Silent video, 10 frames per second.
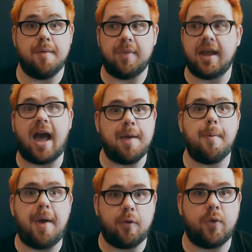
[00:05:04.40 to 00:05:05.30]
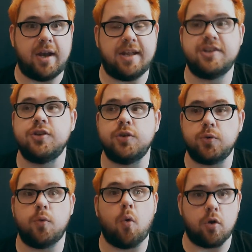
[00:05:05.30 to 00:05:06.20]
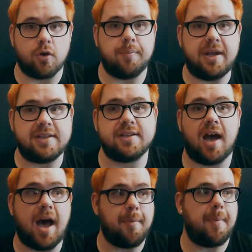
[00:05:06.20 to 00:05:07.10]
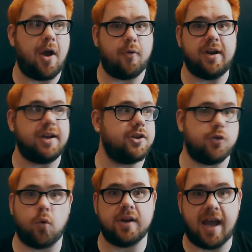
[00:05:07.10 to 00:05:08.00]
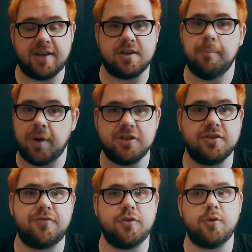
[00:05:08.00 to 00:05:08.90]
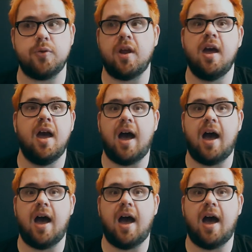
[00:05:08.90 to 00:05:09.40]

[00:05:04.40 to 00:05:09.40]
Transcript: I'm like, I'm about ready to order a pizza, I'm about ready to DoorDash a bunch of food,